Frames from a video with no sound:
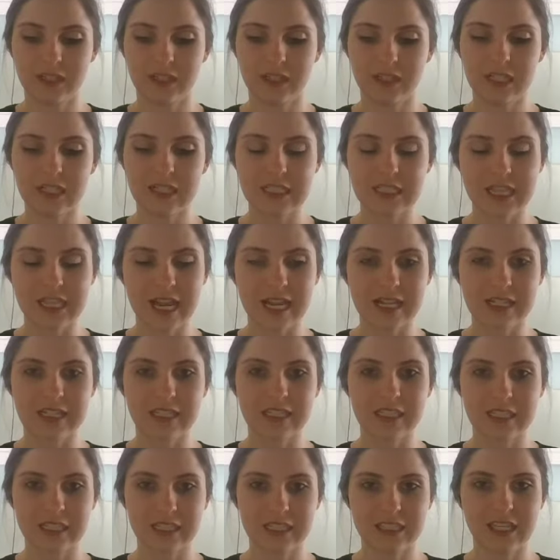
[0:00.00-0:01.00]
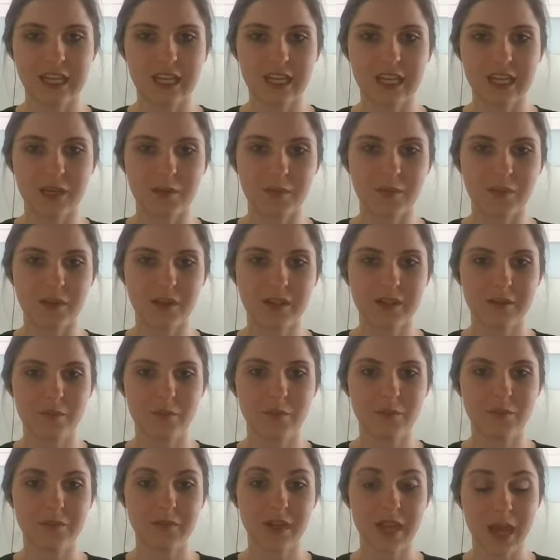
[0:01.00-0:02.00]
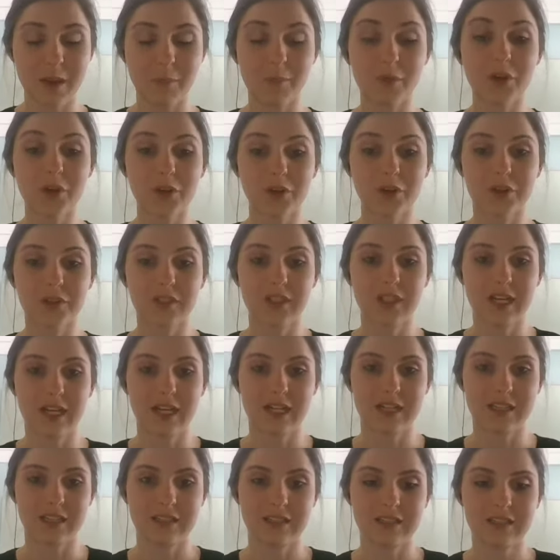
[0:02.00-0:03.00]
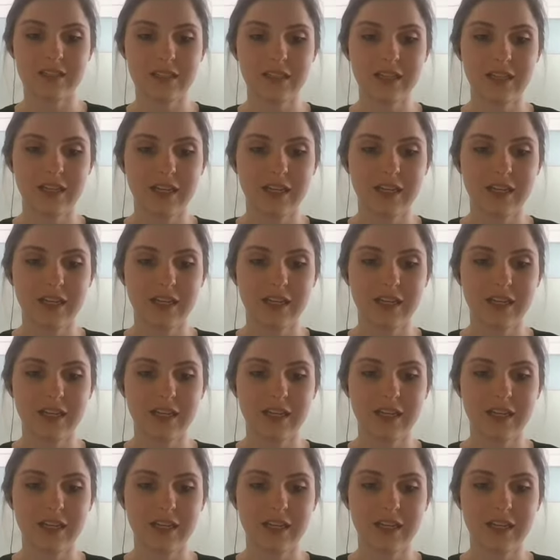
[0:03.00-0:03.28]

exactly the same chemical as